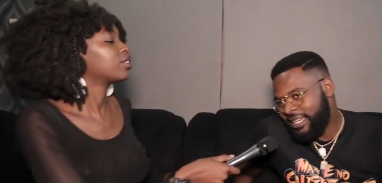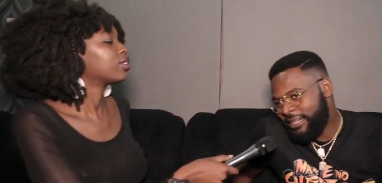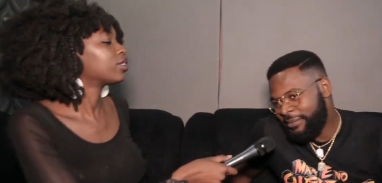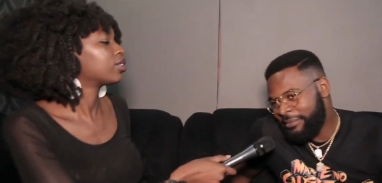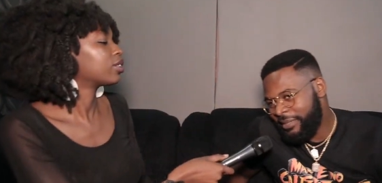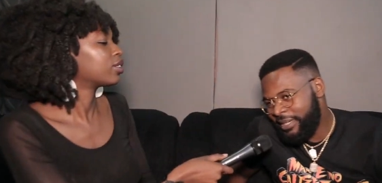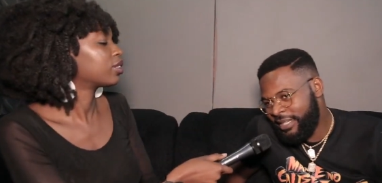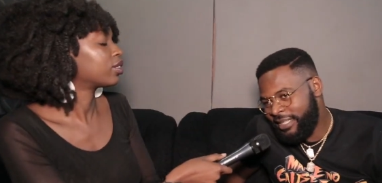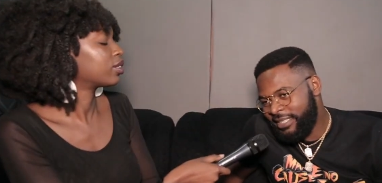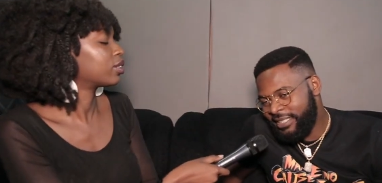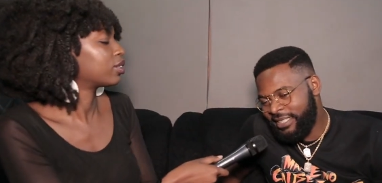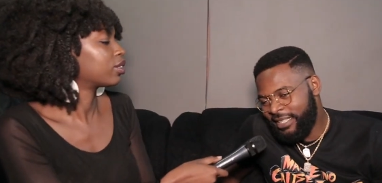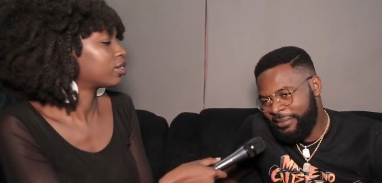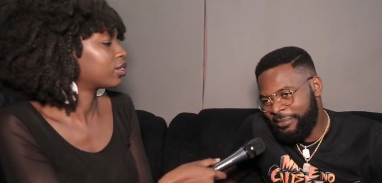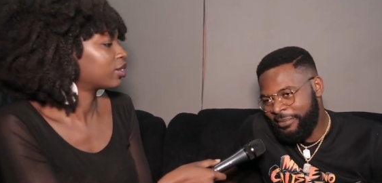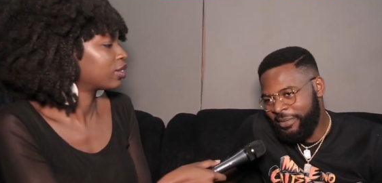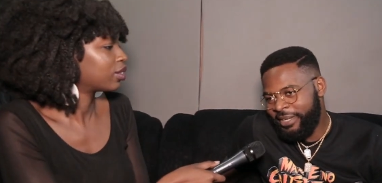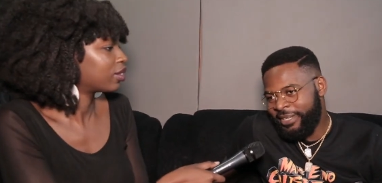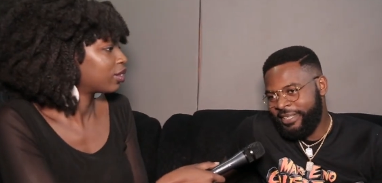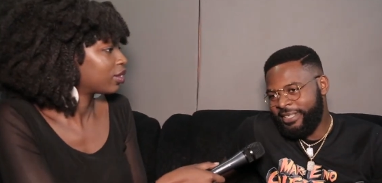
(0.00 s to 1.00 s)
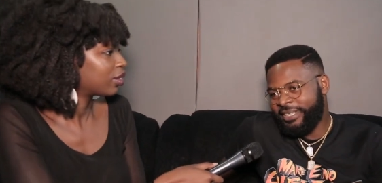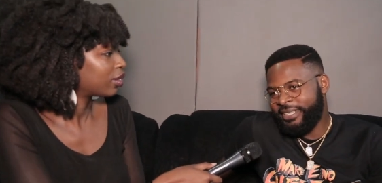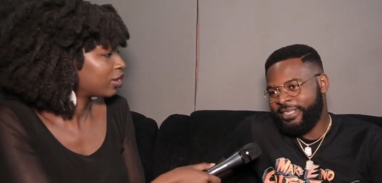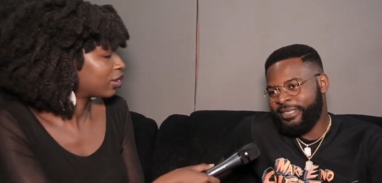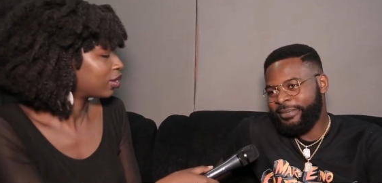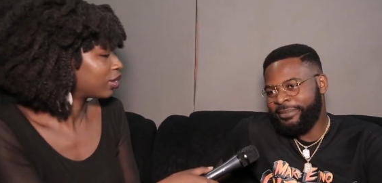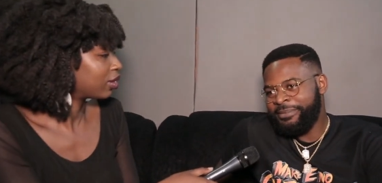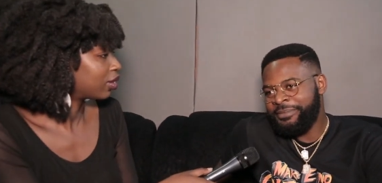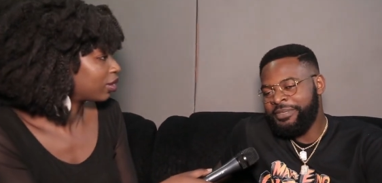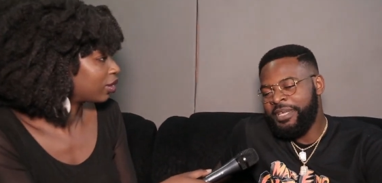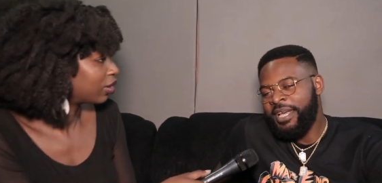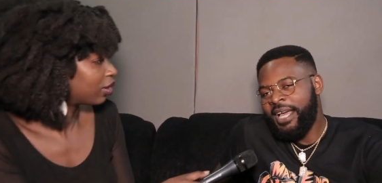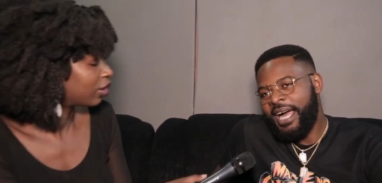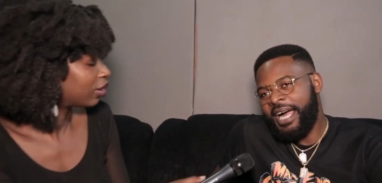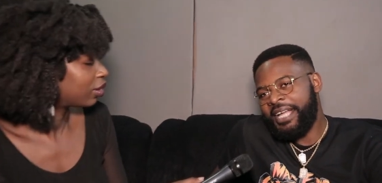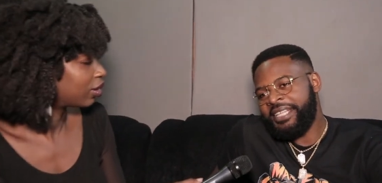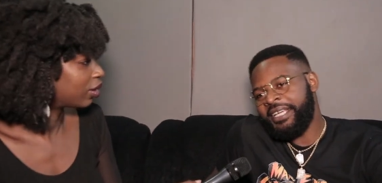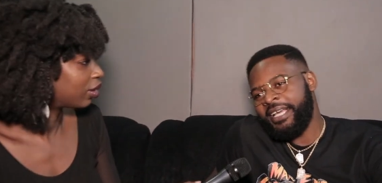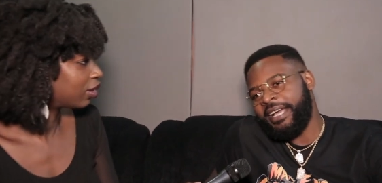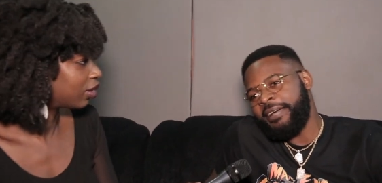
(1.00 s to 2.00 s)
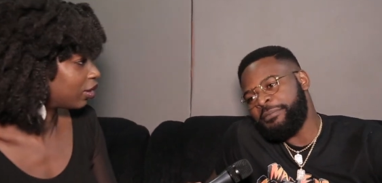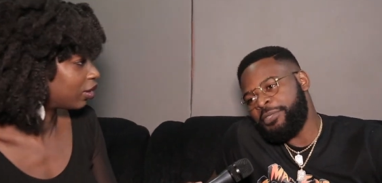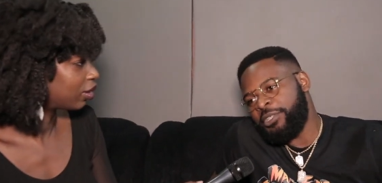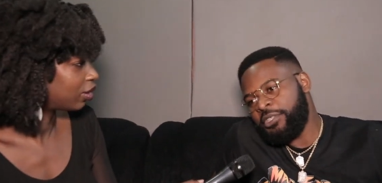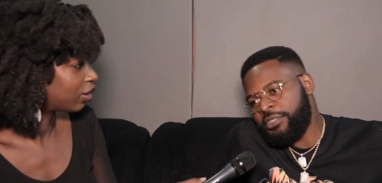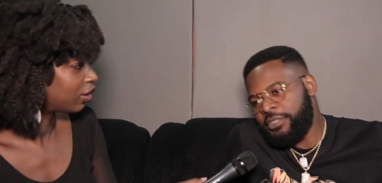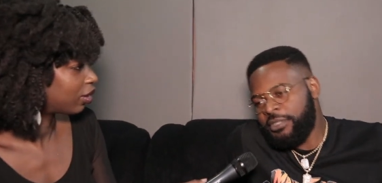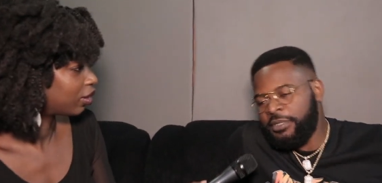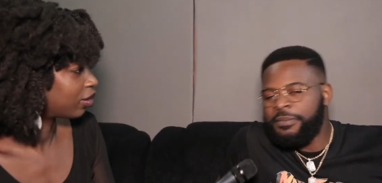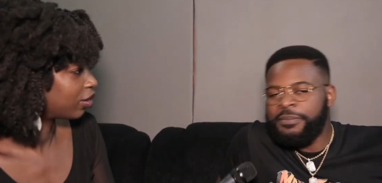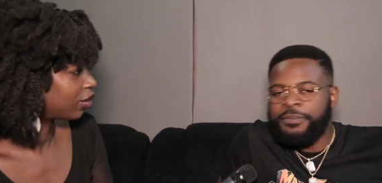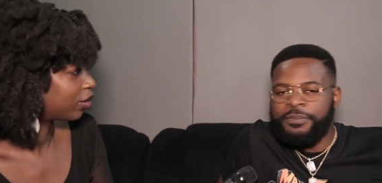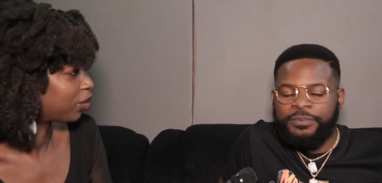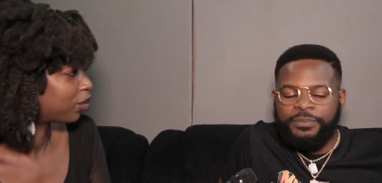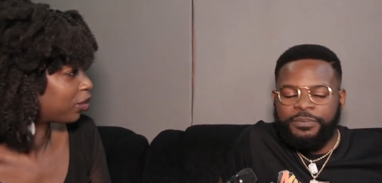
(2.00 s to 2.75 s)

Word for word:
Speaker 1: there are many. I think I'm just,